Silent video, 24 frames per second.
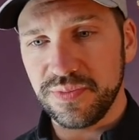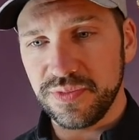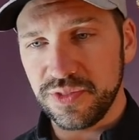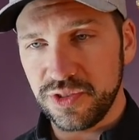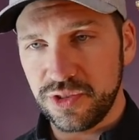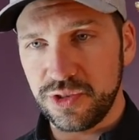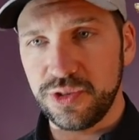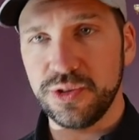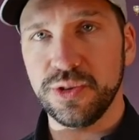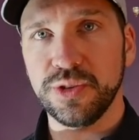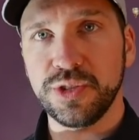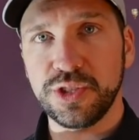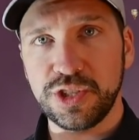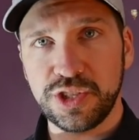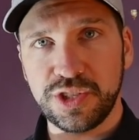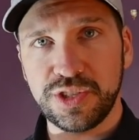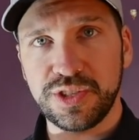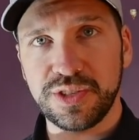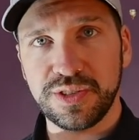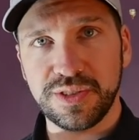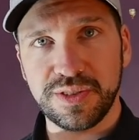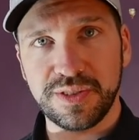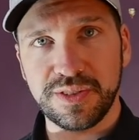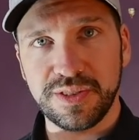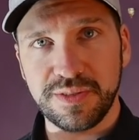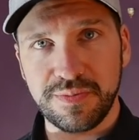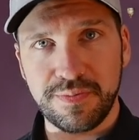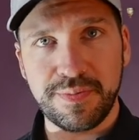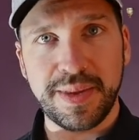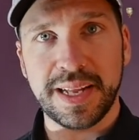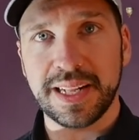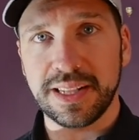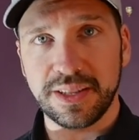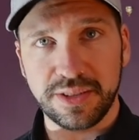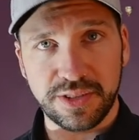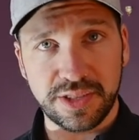just
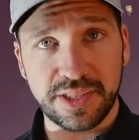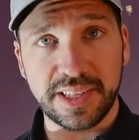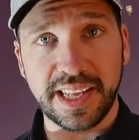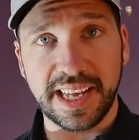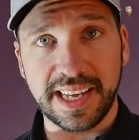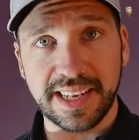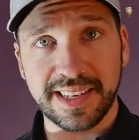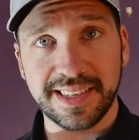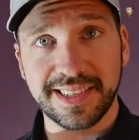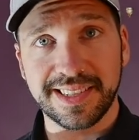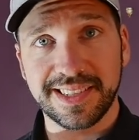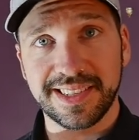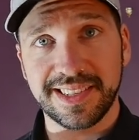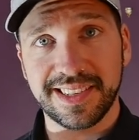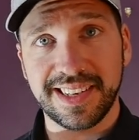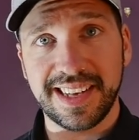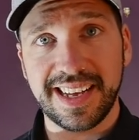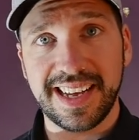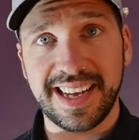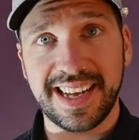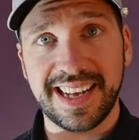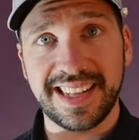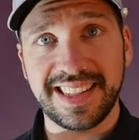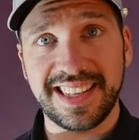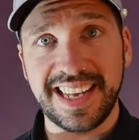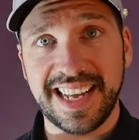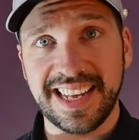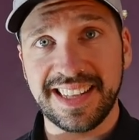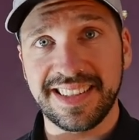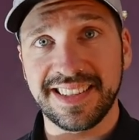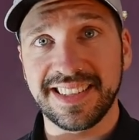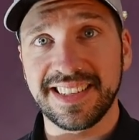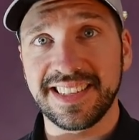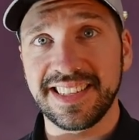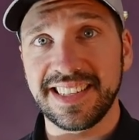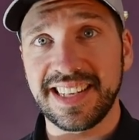metal sticks at the
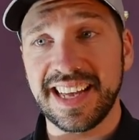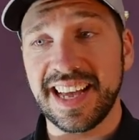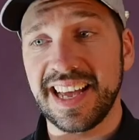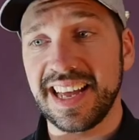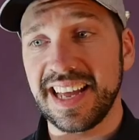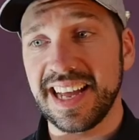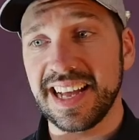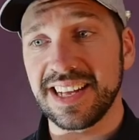end of the day.